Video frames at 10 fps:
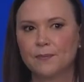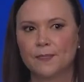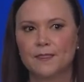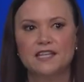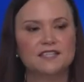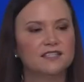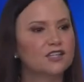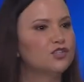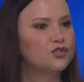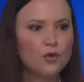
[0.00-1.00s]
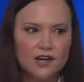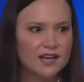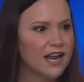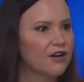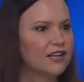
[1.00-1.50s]
This is
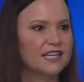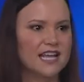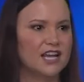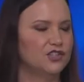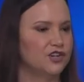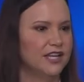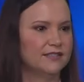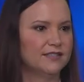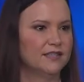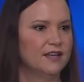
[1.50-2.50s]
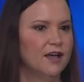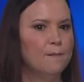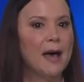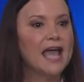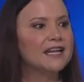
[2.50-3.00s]
extraordinarily dangerous.
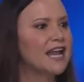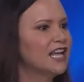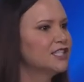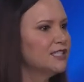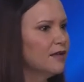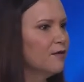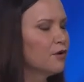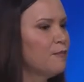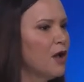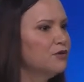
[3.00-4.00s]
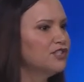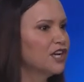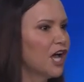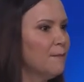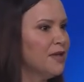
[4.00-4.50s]
Biden has proposed a
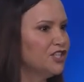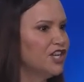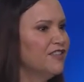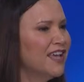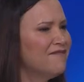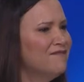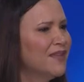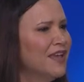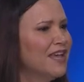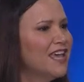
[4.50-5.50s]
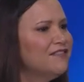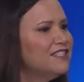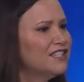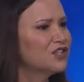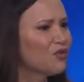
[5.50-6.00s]
commission that gives
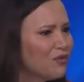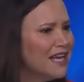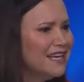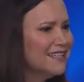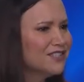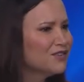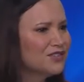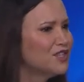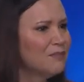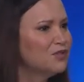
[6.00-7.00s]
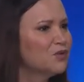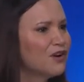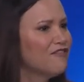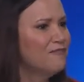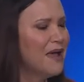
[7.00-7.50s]
this credence or some sort
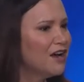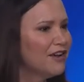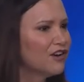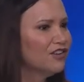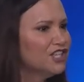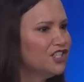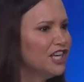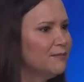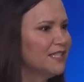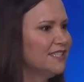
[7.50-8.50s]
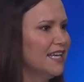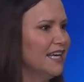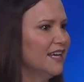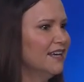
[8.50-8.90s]
of merit or legitimacy.